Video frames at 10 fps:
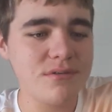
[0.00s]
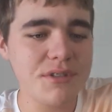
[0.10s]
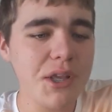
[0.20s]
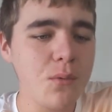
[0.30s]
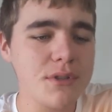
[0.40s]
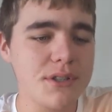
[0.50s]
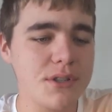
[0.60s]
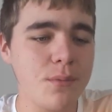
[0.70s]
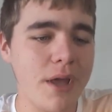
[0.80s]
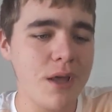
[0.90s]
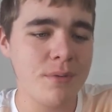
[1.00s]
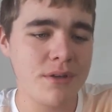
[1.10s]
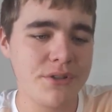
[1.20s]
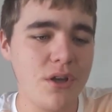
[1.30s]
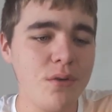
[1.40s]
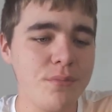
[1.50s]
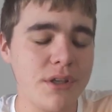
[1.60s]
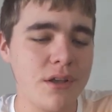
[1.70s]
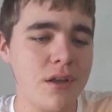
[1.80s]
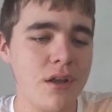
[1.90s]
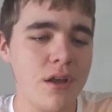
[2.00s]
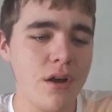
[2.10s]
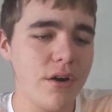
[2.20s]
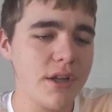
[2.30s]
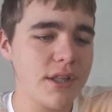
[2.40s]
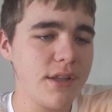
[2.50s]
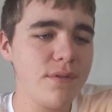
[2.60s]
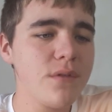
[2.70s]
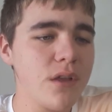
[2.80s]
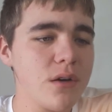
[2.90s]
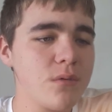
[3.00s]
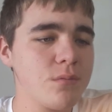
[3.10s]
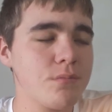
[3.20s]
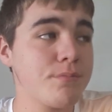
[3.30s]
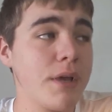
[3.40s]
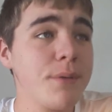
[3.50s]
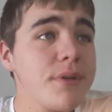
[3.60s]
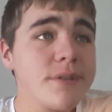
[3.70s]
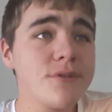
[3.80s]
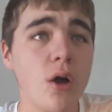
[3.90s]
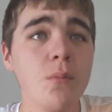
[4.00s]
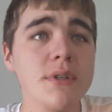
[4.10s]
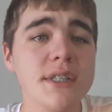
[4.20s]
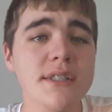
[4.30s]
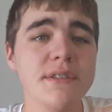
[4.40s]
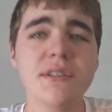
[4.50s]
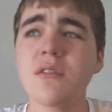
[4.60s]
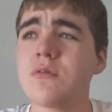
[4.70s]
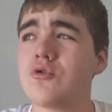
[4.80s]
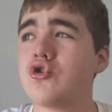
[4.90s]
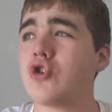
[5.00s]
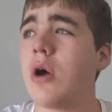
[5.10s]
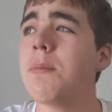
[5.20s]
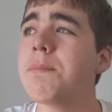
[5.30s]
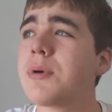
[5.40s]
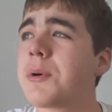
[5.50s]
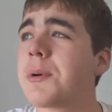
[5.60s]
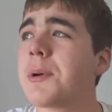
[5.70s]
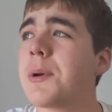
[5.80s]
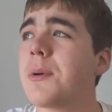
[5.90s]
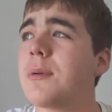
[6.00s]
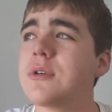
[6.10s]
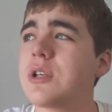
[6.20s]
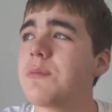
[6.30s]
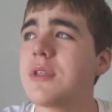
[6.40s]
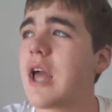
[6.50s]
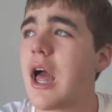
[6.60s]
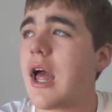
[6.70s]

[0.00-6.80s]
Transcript: See, what's so bad about zombie? Alright, even though maybe zombies can still jump or something,